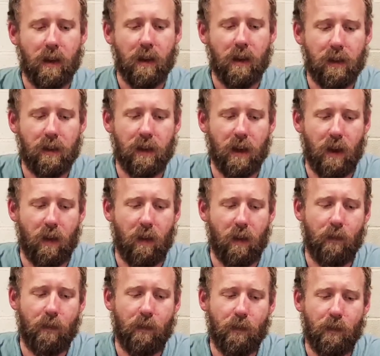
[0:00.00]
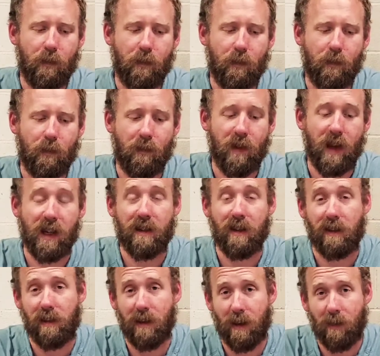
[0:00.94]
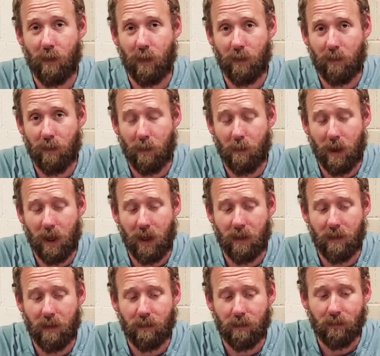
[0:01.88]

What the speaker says: So, that's a tough one for me.